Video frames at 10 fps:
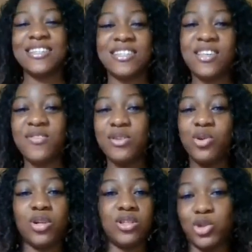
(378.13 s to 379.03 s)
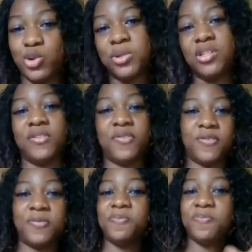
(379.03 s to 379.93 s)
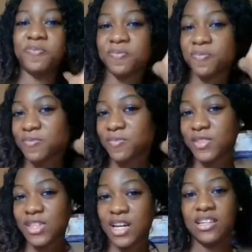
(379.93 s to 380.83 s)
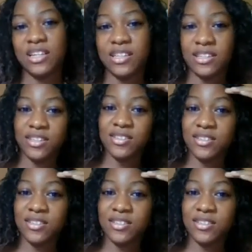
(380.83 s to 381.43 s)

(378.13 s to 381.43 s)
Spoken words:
giving all it should give. I like it.